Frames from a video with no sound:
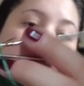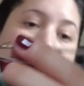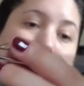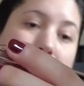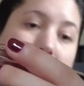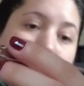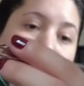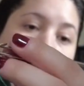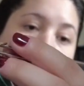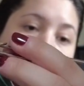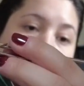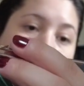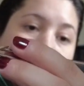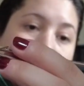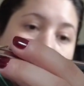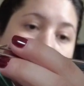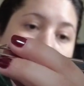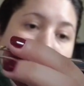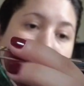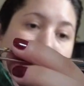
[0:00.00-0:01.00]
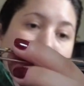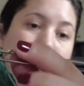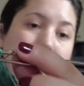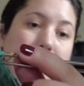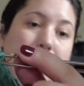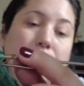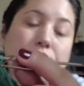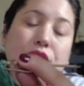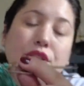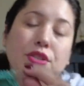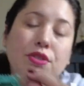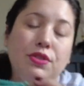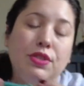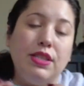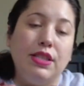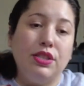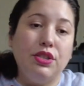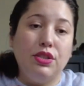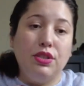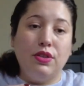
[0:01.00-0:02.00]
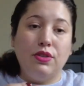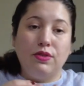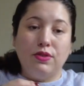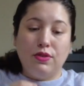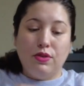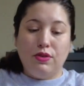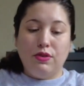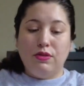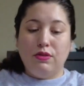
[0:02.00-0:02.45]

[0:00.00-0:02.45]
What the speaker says: finish this sock is just Kitchener stitch those,